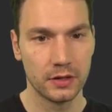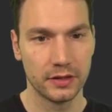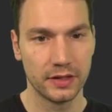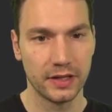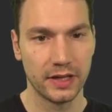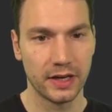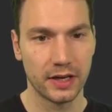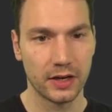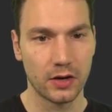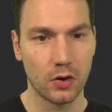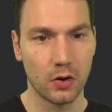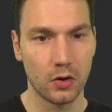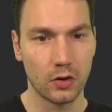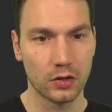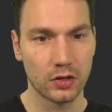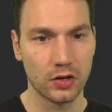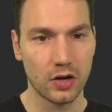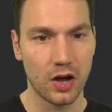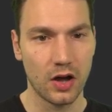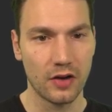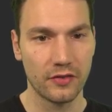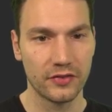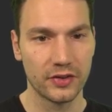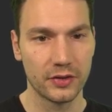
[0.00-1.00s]
that I call
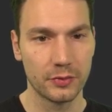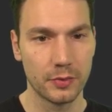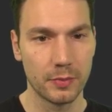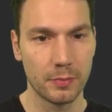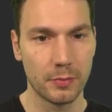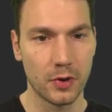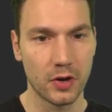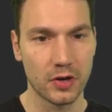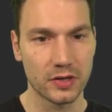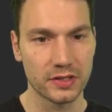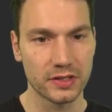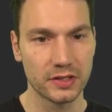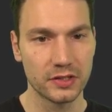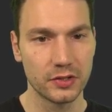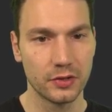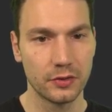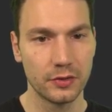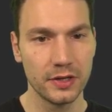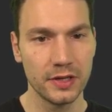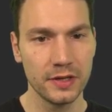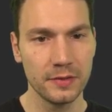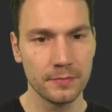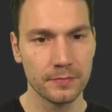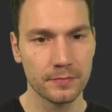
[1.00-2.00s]
coffee
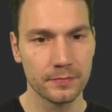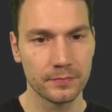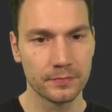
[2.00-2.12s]
repository.